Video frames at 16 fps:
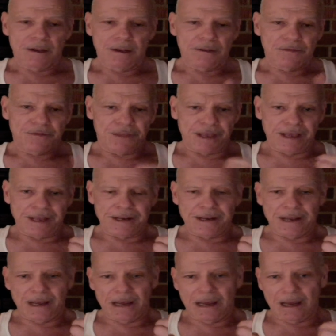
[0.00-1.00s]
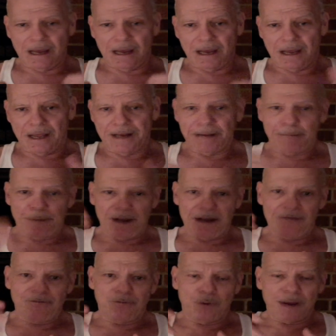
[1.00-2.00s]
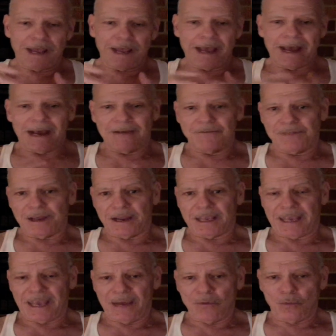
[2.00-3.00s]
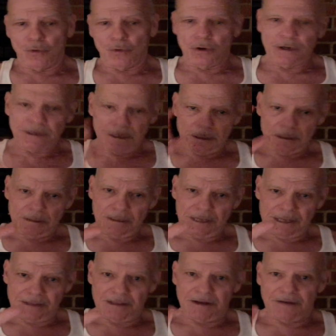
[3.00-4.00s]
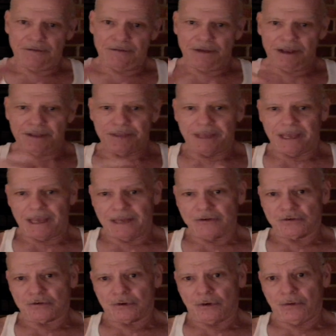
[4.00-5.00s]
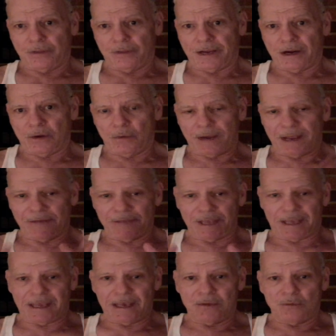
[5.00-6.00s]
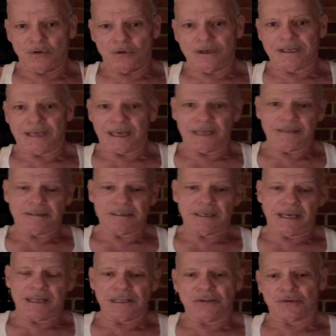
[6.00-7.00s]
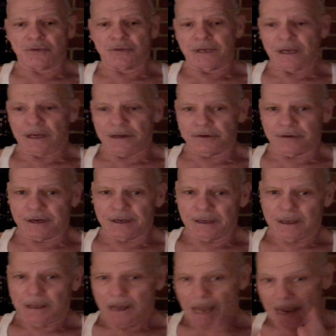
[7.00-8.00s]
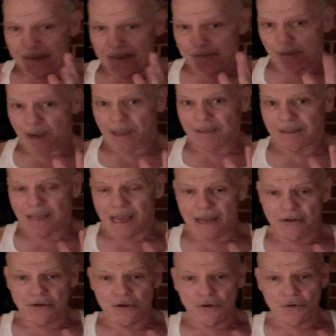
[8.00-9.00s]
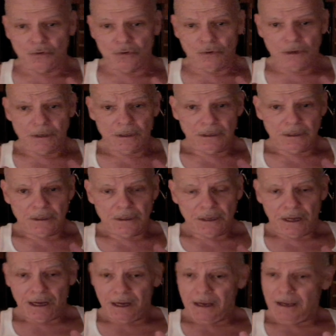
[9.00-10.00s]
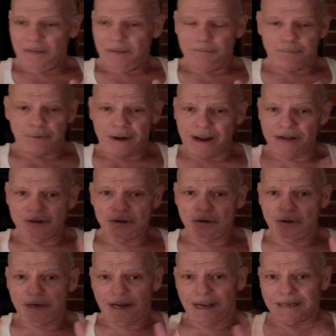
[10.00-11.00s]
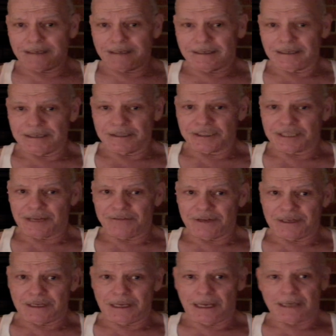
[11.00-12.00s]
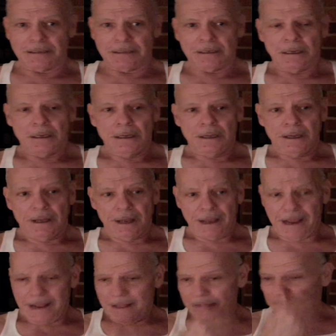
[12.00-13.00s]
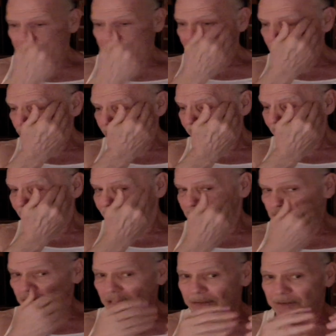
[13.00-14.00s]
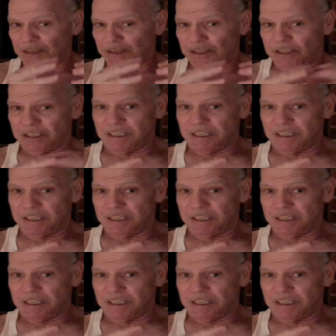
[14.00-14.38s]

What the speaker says: Then and above we have the Kenwood in the intro there, we have the Kenwood KT8300. I bought that new, brand new in 1978. And then we have a JVC